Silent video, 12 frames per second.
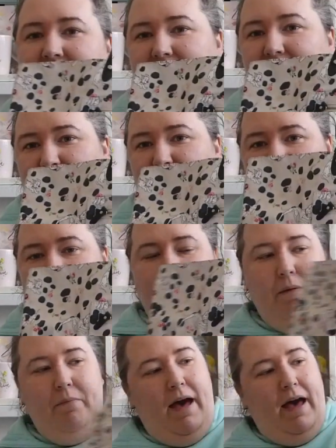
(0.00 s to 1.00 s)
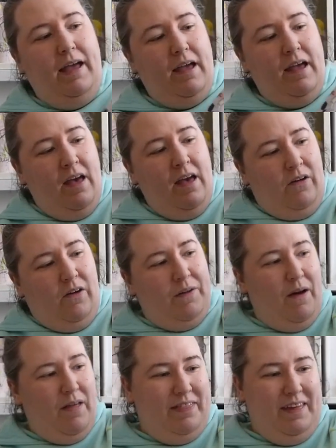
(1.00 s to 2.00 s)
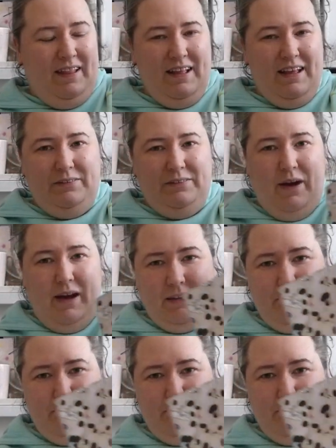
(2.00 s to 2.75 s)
just like a little shopper bag, although I think these are